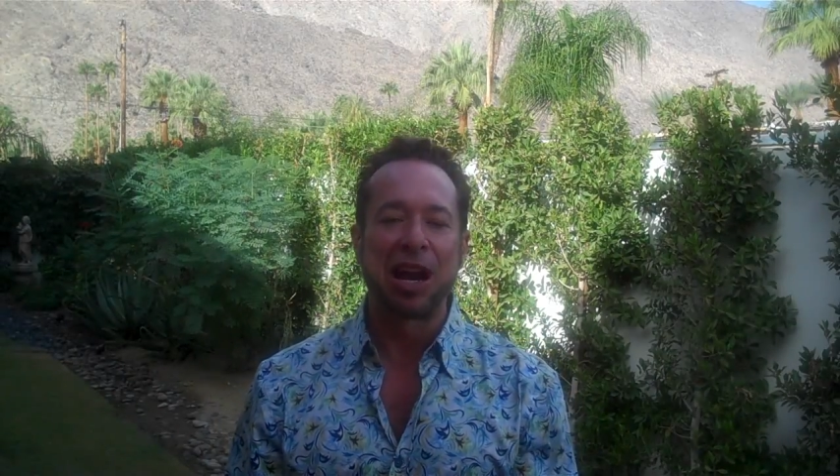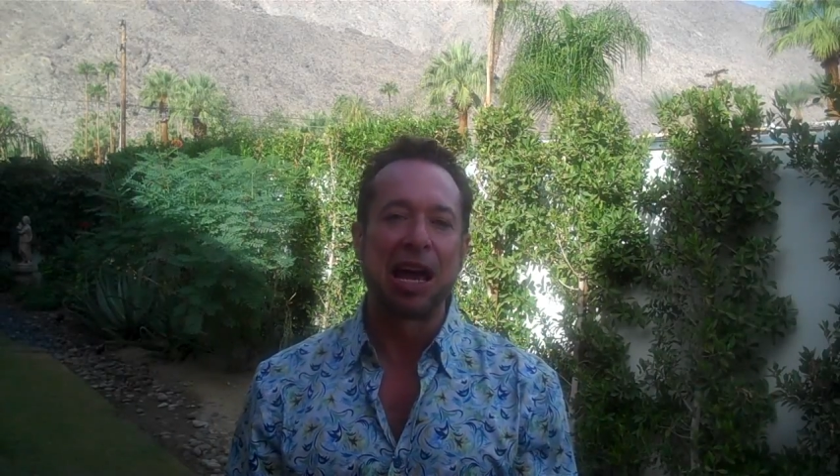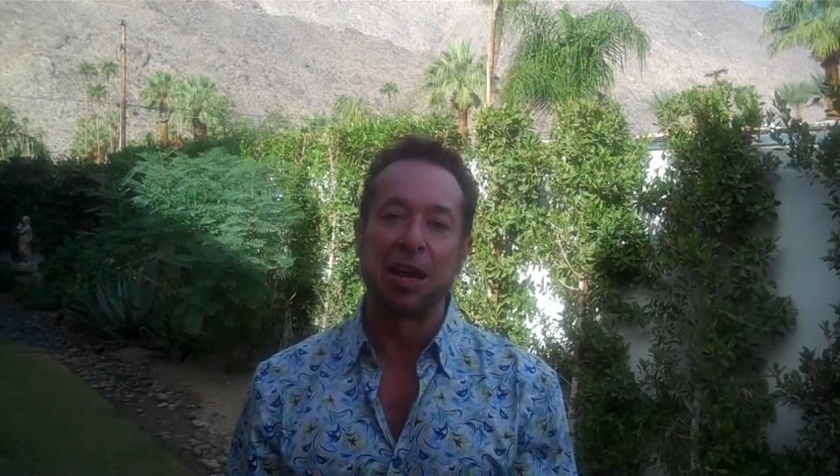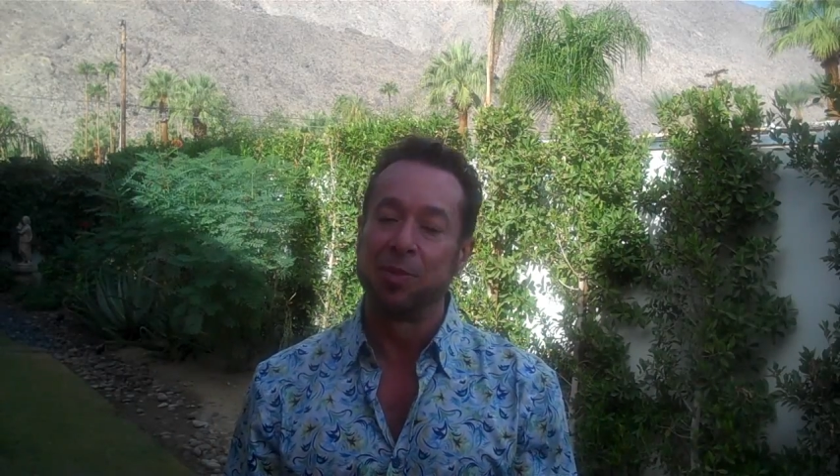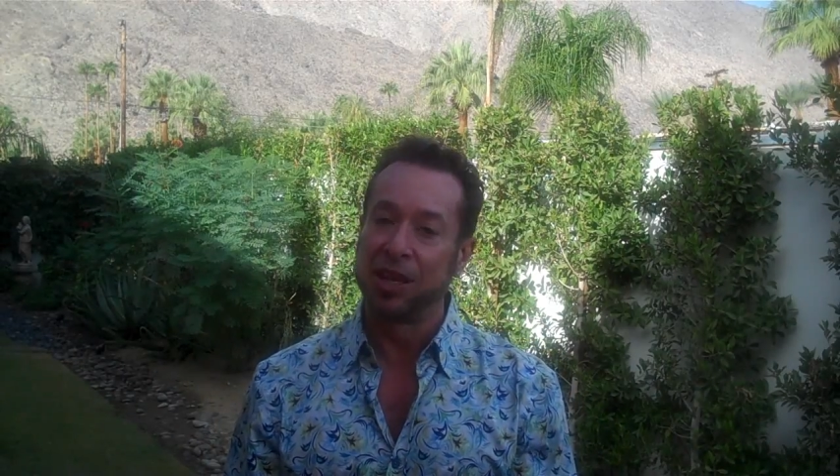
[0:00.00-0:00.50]
and
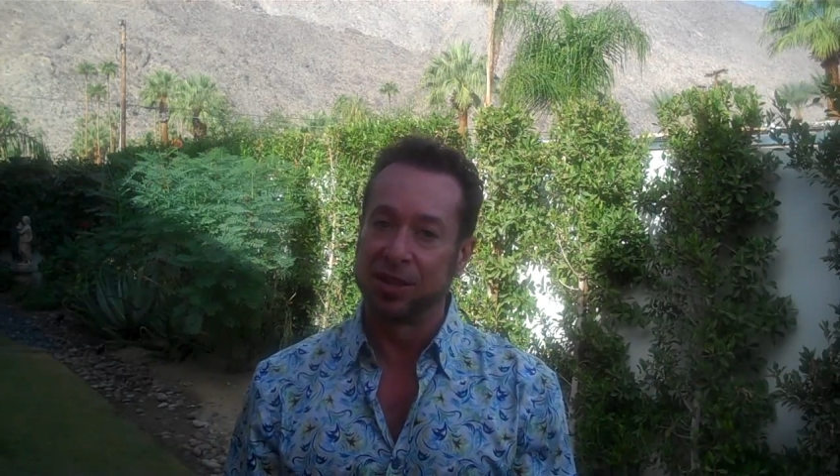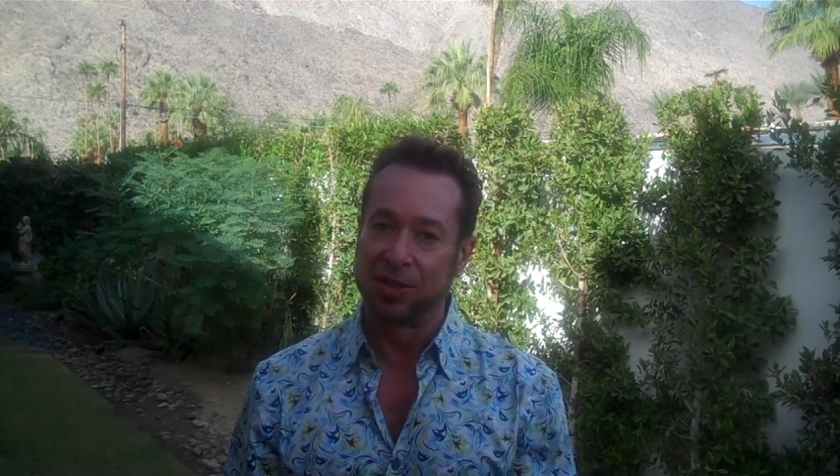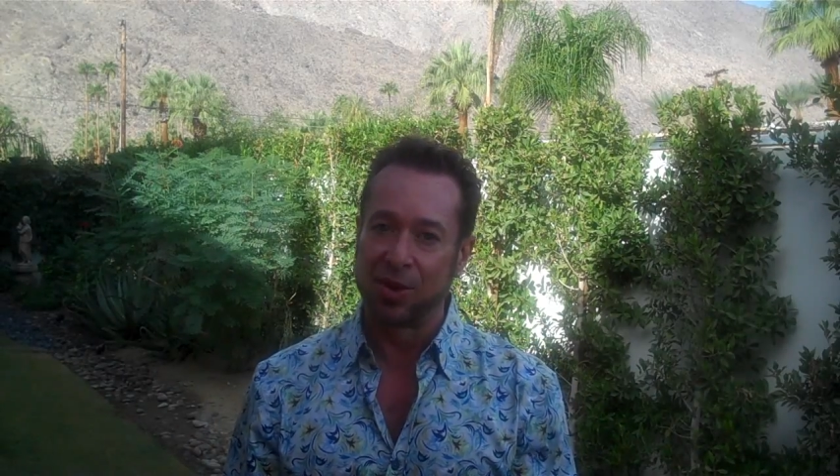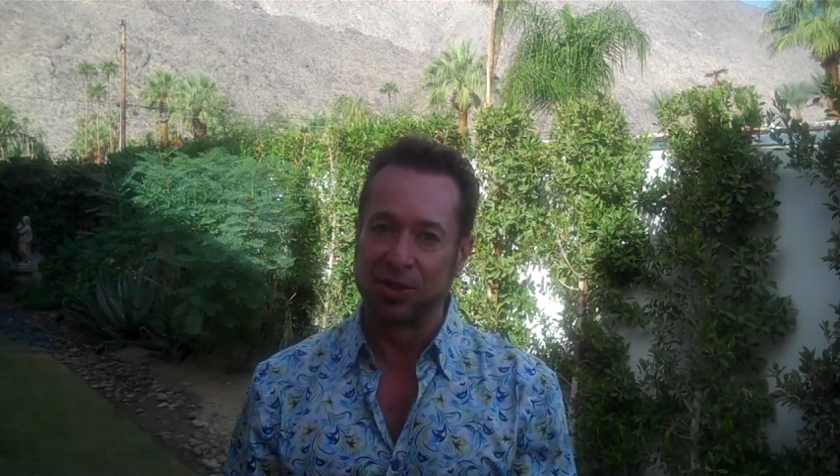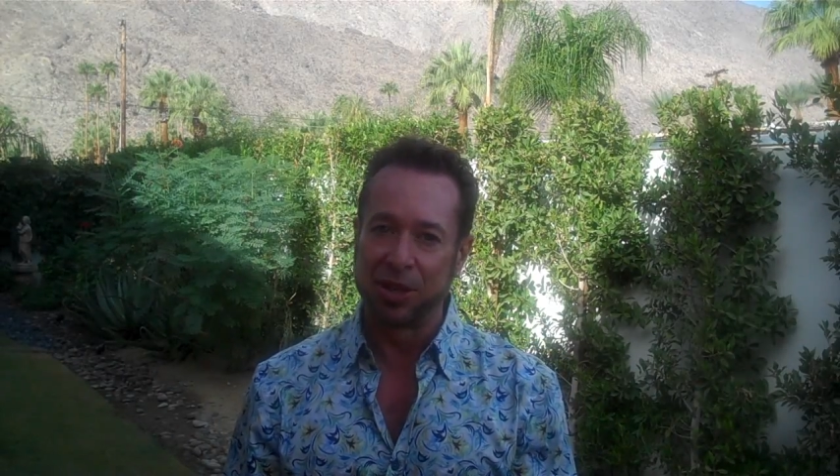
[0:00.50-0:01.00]
I am the
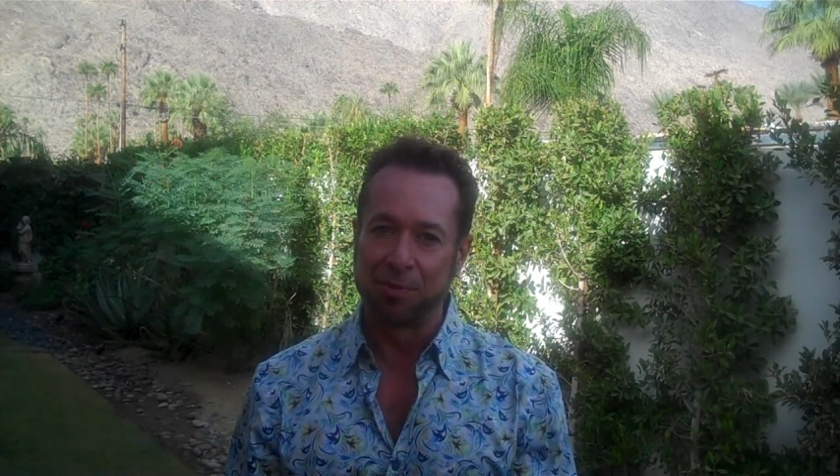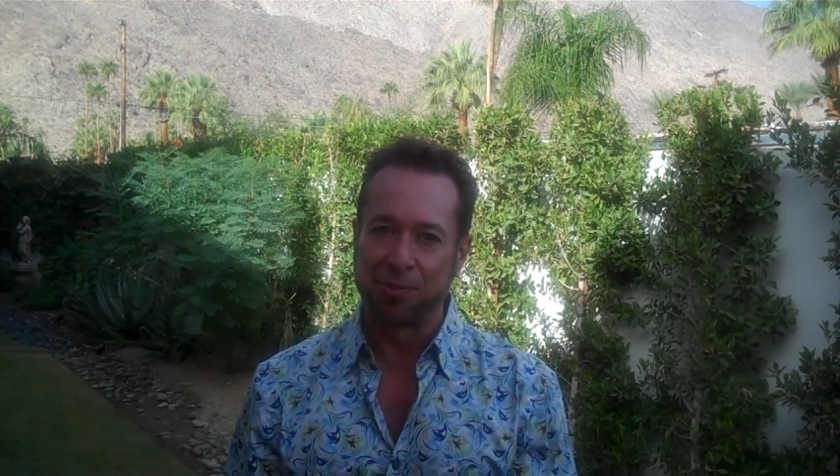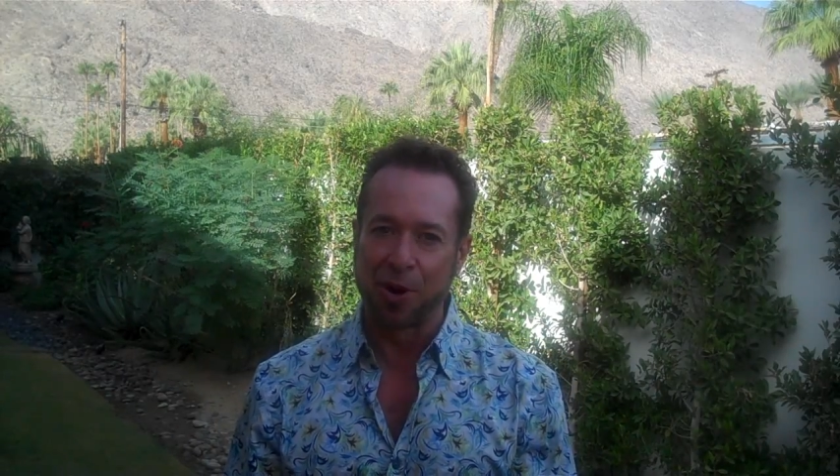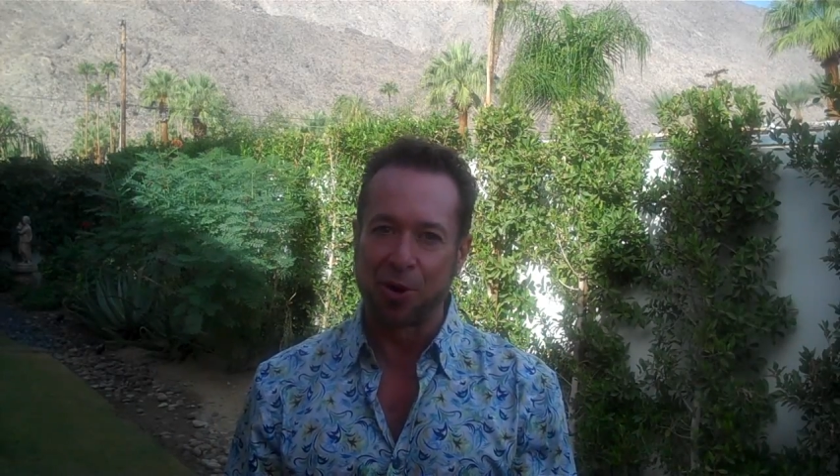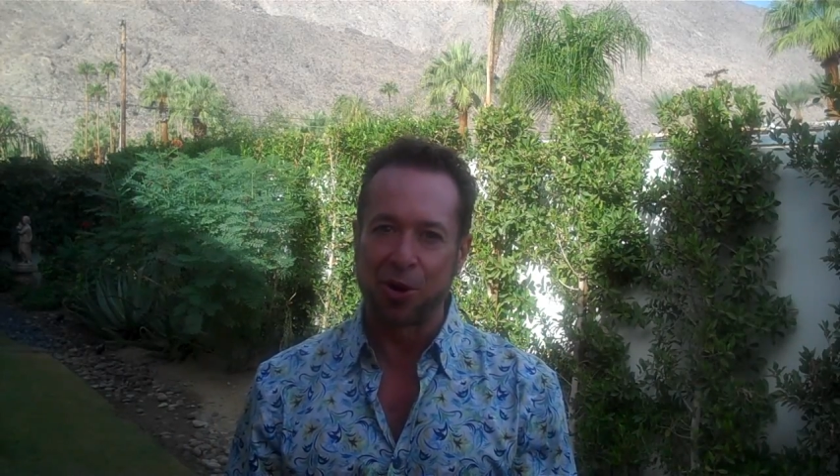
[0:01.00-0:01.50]
associate
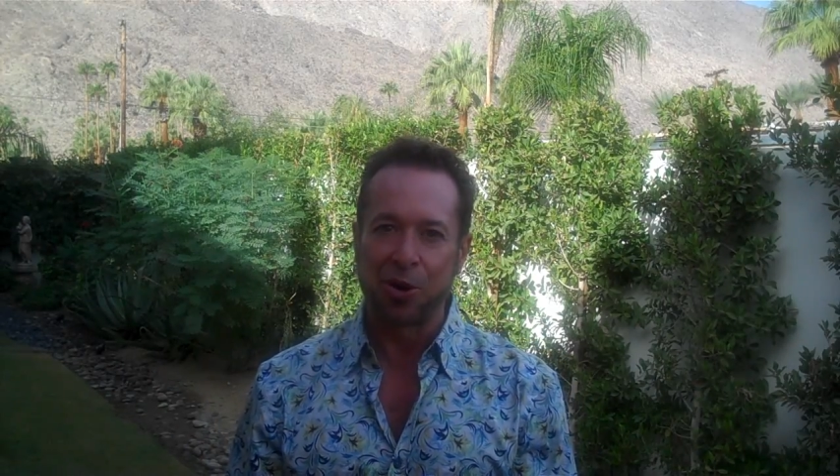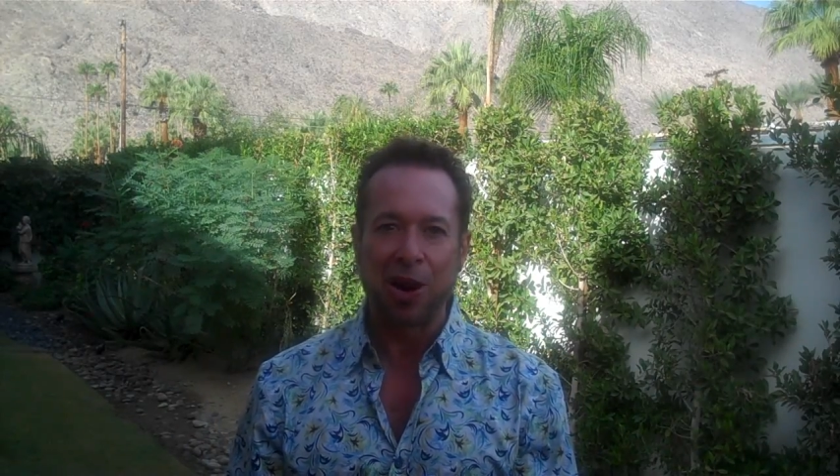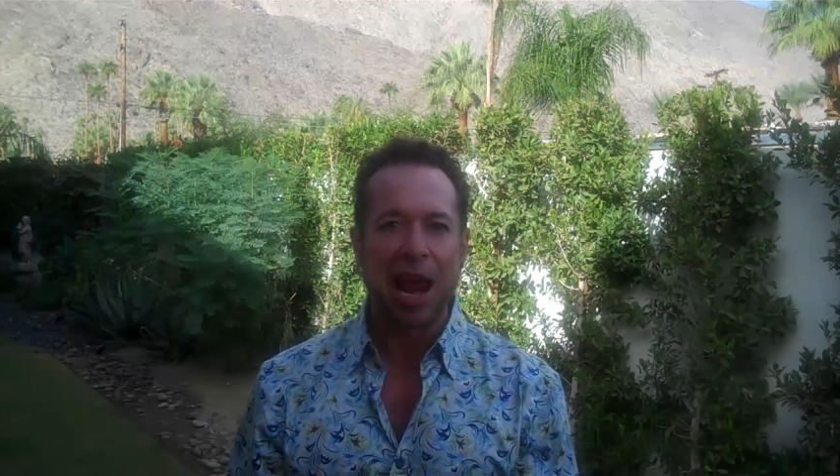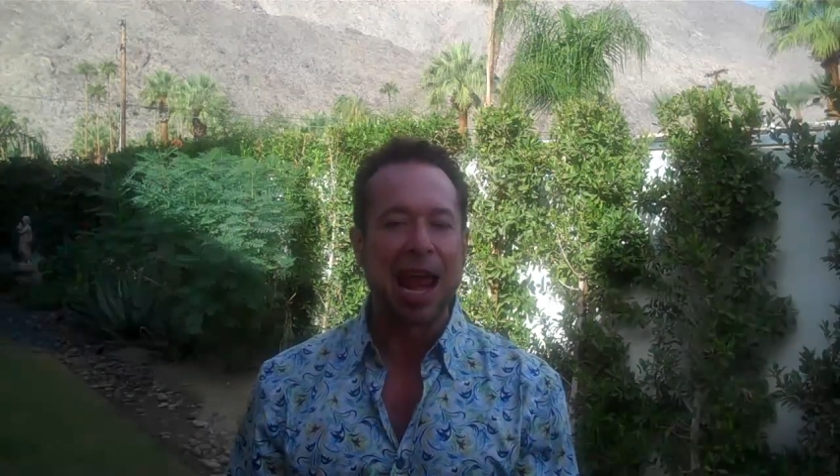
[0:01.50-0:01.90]
broker